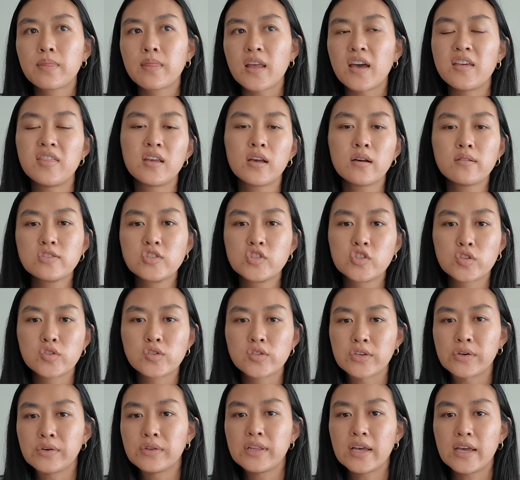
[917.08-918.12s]
think I was just
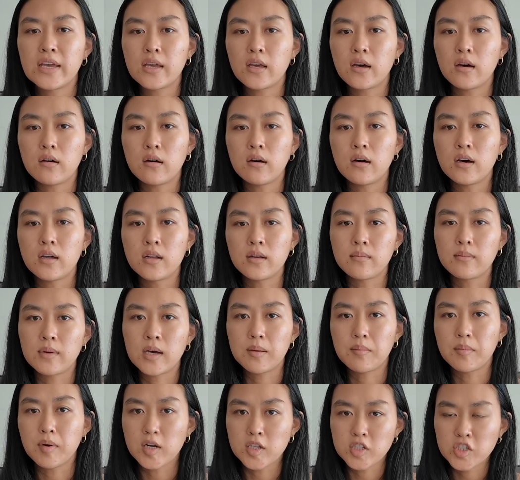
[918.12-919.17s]
so like on my
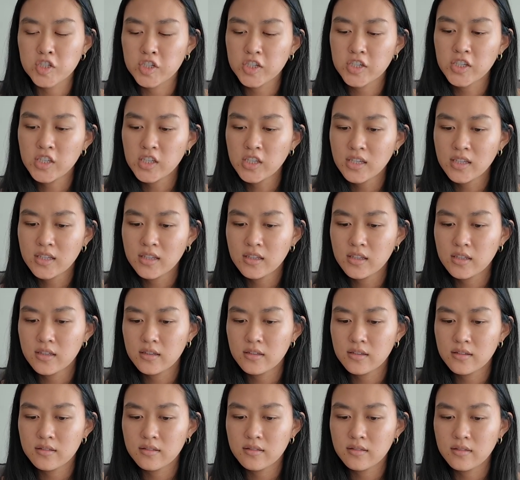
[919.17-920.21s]
matcha,
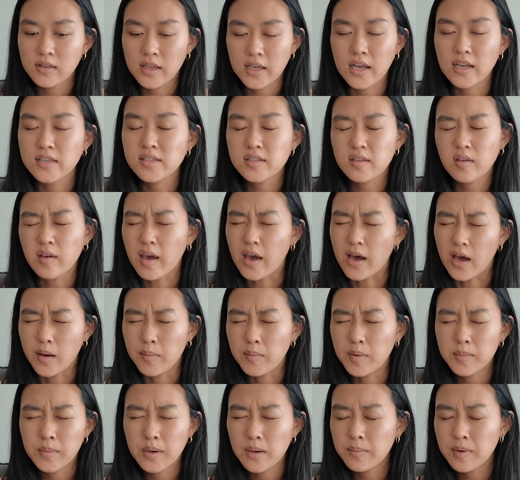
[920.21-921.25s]
like I still am
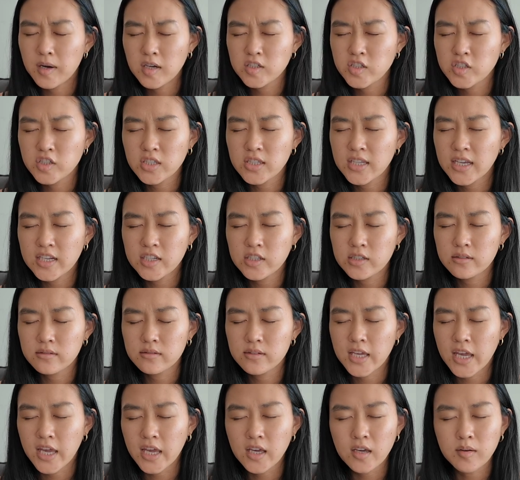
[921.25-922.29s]
on my matcha like
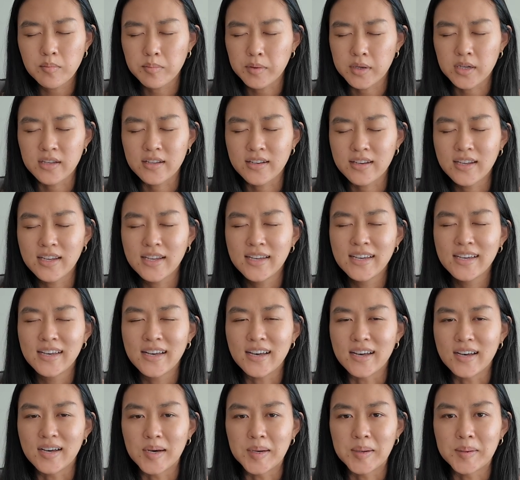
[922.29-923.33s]
kick, but
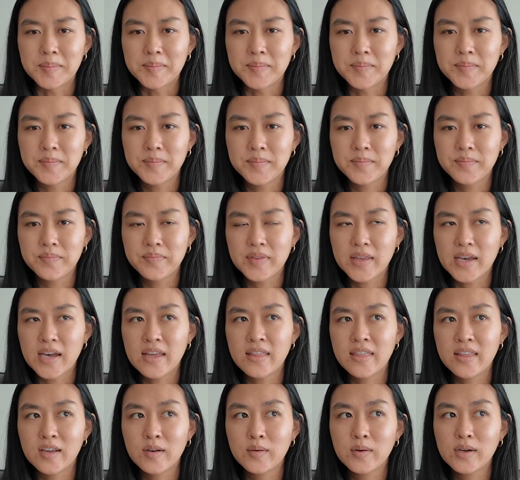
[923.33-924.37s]
I
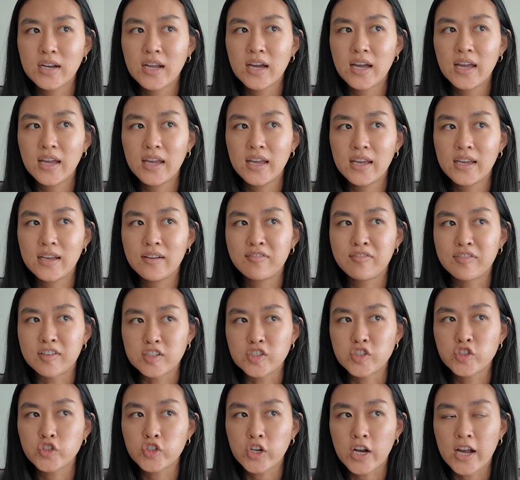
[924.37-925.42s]
think when I
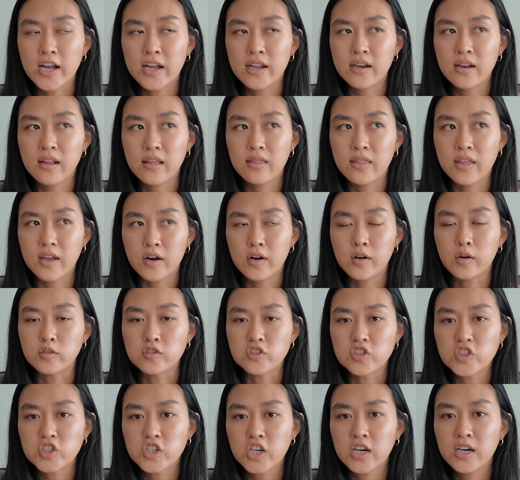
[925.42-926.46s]
first tried their
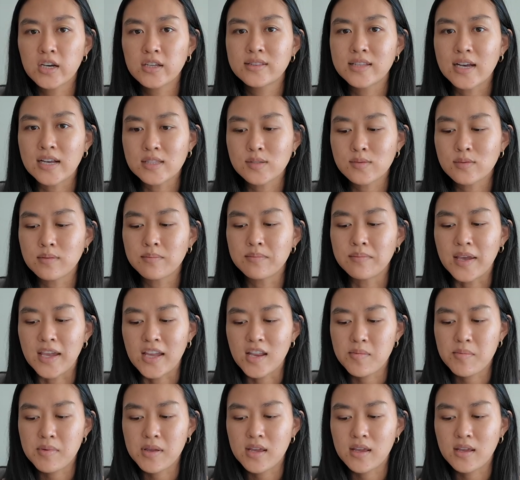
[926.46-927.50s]
hojicha, that's what made
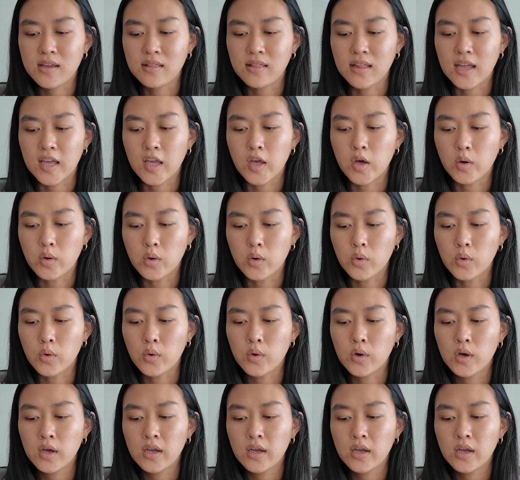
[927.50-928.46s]
me like go